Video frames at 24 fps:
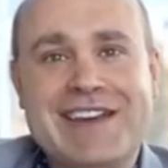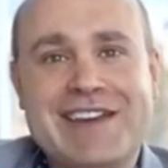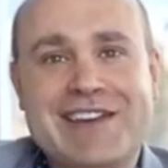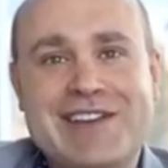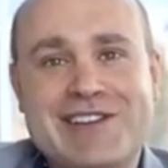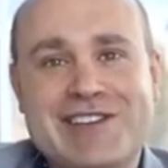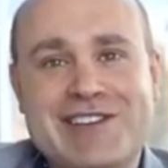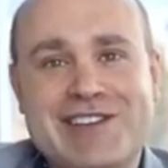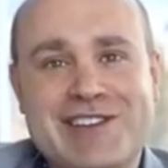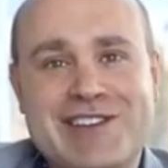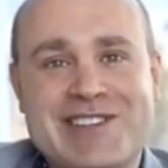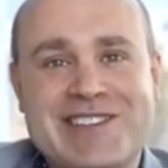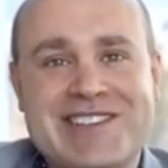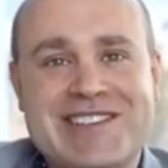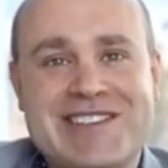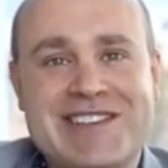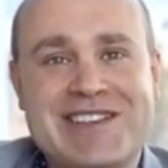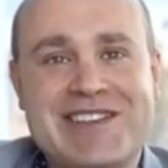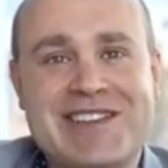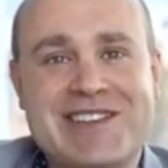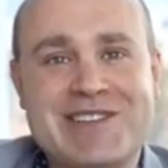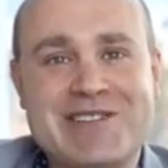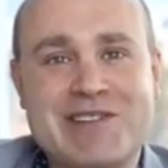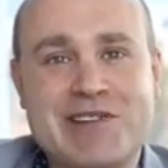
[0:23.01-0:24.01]
You're
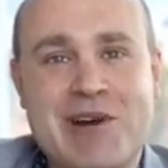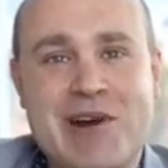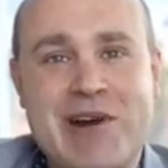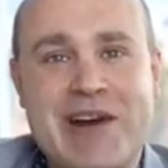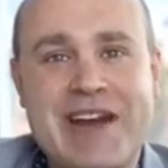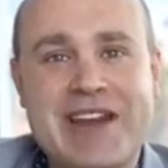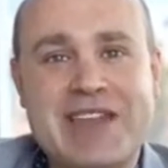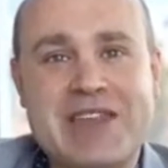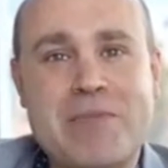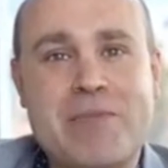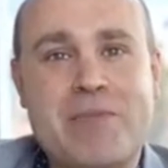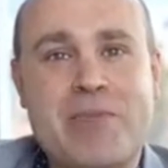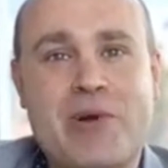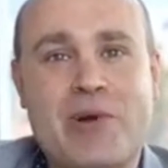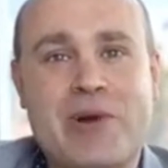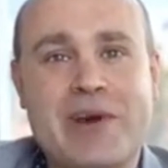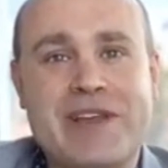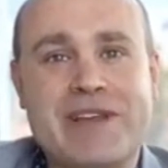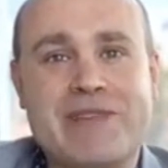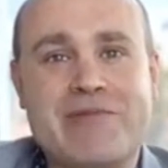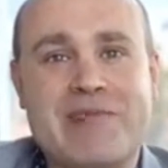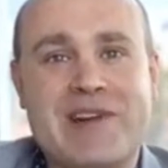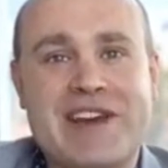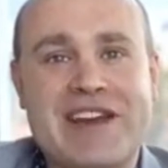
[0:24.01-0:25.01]
just not at the
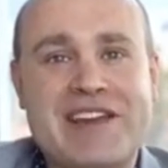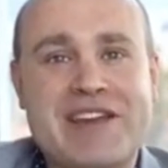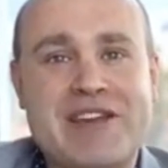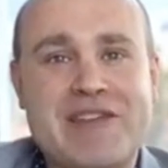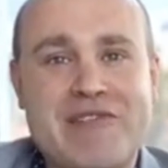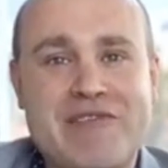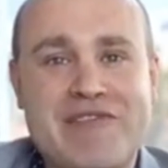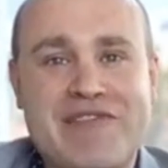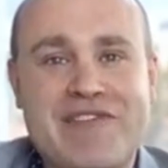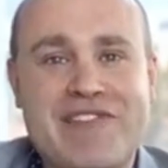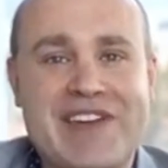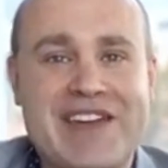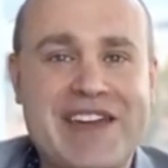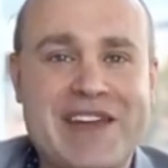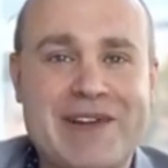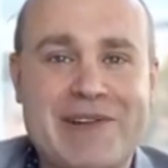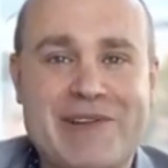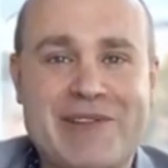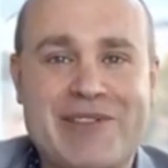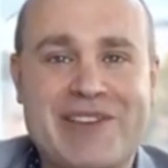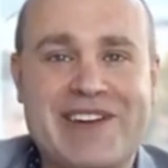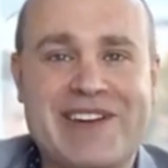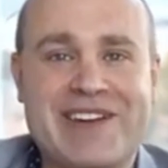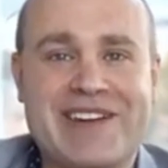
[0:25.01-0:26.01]
point where you
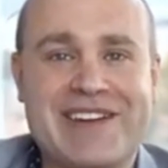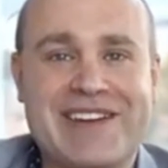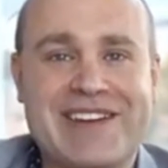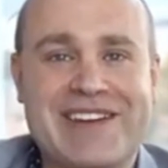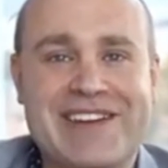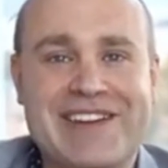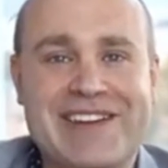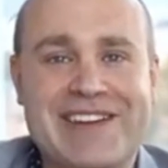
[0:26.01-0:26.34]
feel that